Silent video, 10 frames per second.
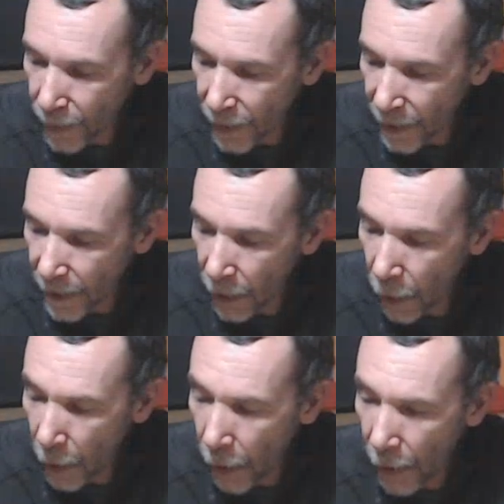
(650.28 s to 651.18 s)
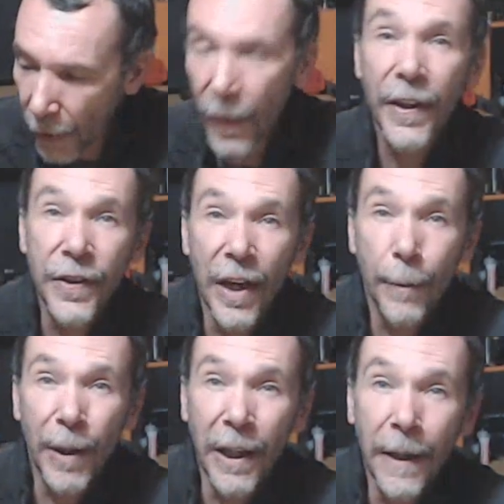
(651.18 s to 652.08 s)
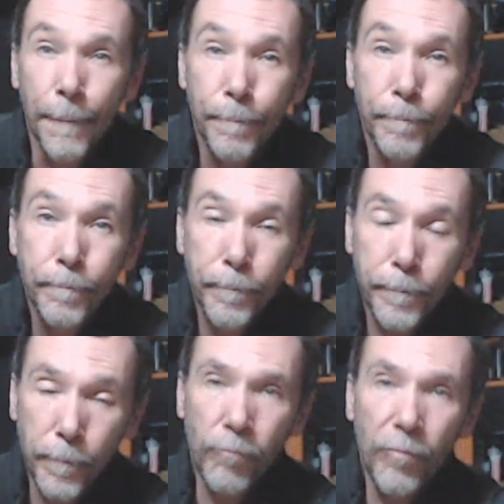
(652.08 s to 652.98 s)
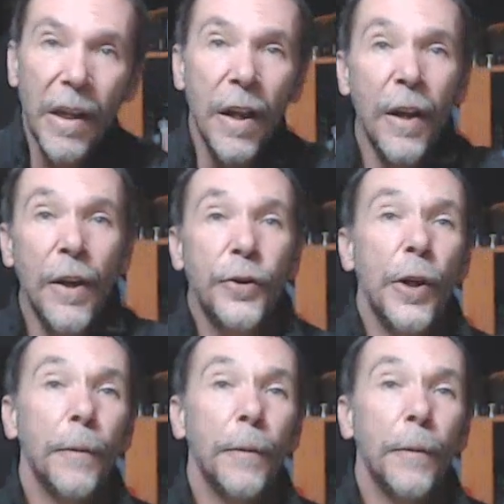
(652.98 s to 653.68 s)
Oh, that is yummy. So,